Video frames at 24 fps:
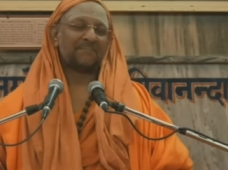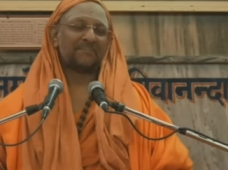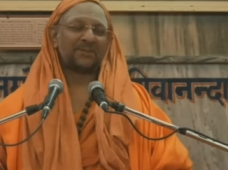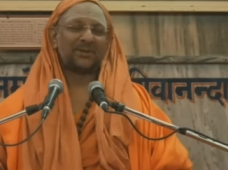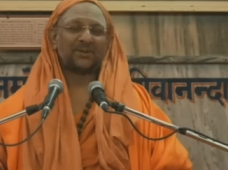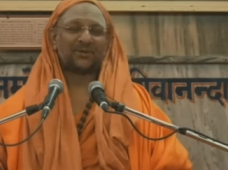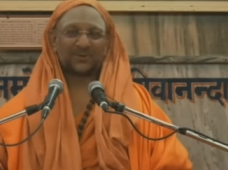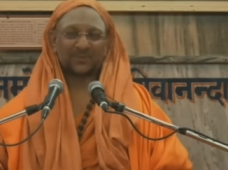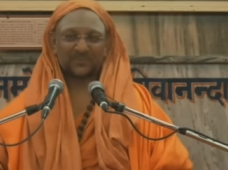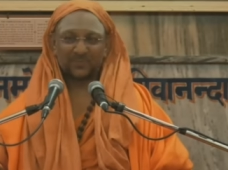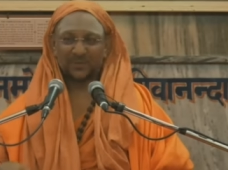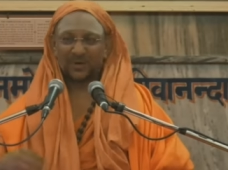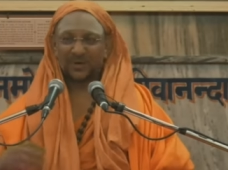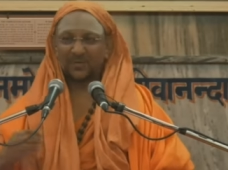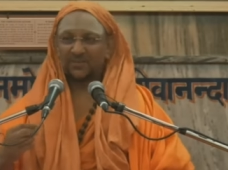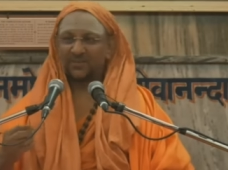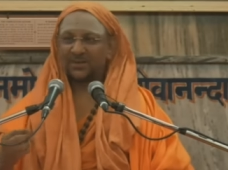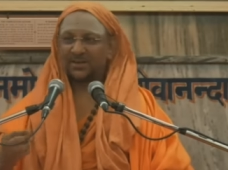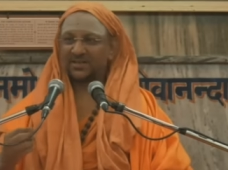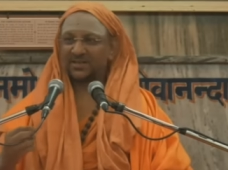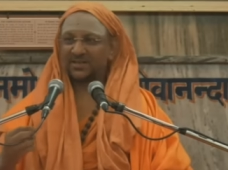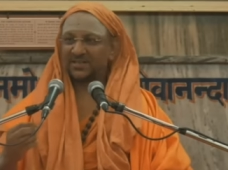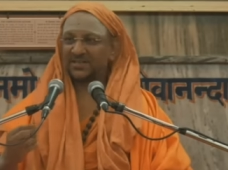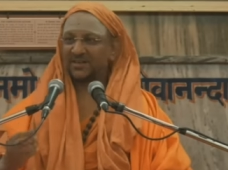Because
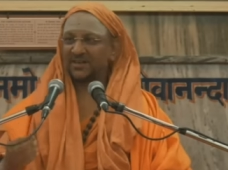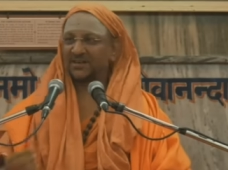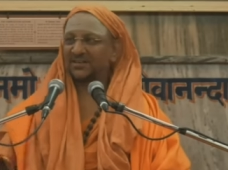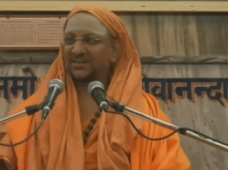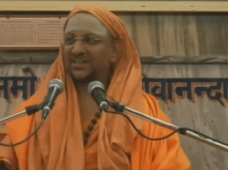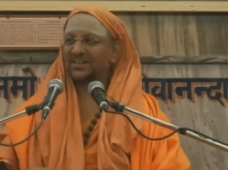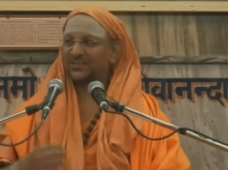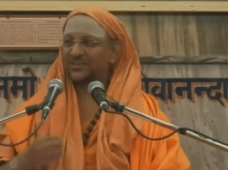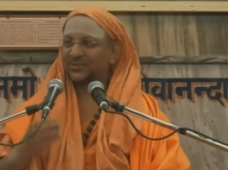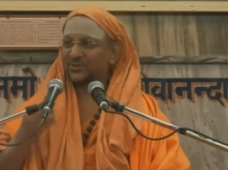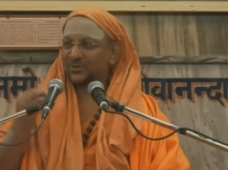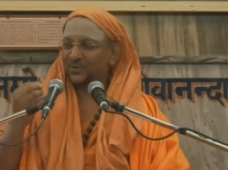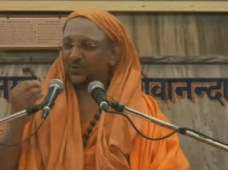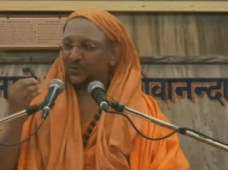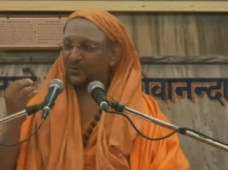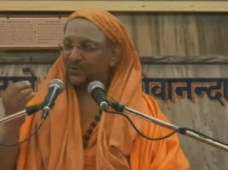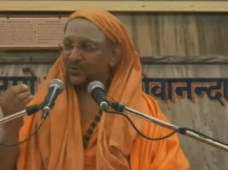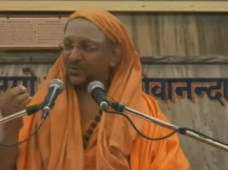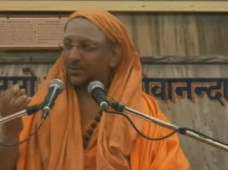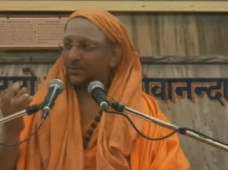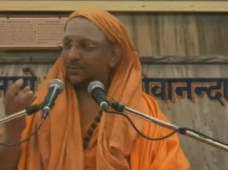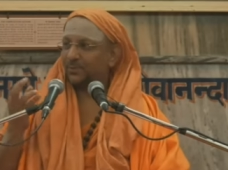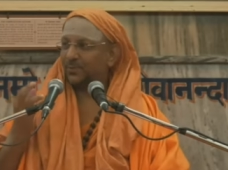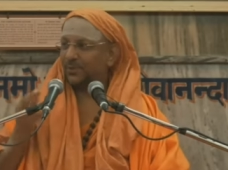Brahma is so
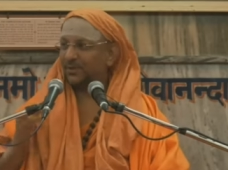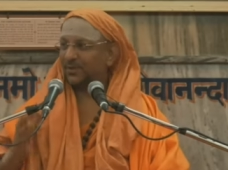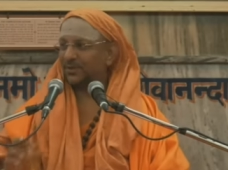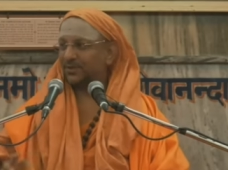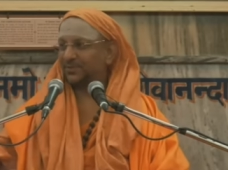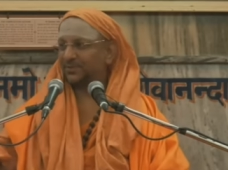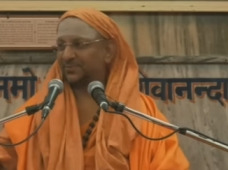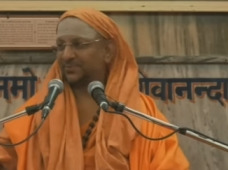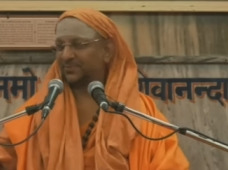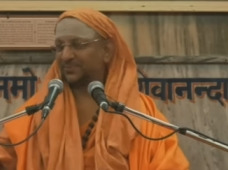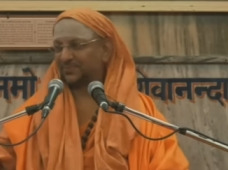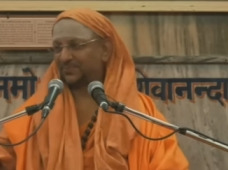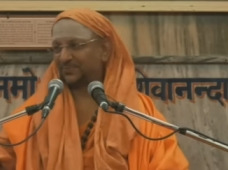simple.